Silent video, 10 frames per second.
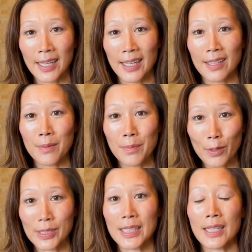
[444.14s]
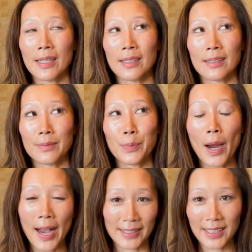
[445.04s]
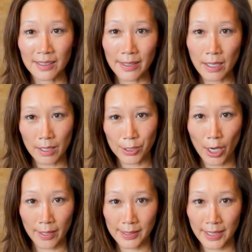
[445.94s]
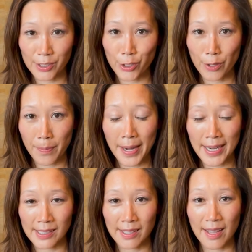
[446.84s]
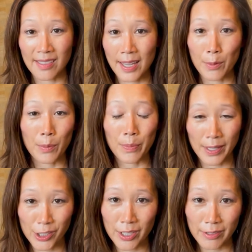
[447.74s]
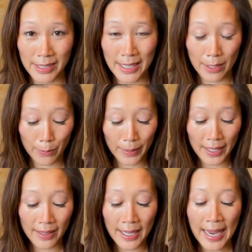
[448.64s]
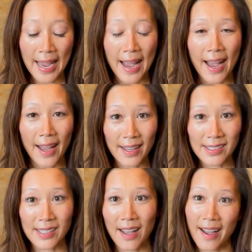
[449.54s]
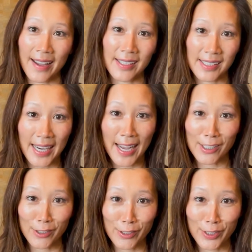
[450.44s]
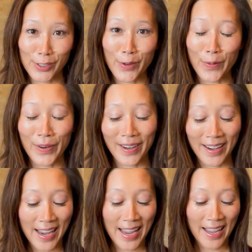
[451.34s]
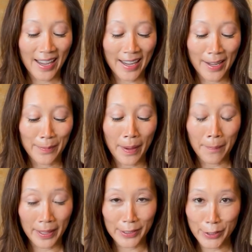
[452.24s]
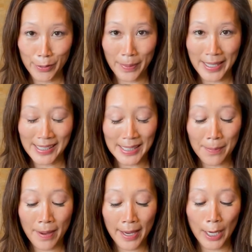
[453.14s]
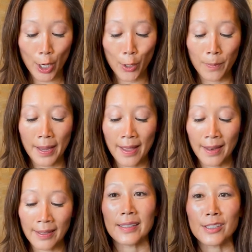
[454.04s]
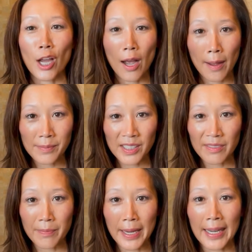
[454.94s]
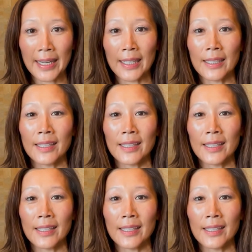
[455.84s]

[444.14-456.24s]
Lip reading: most practically non-toxic toothpaste that they would brush their teeth with has the highest hazard score among toothpaste in my home. And Tom's of Maine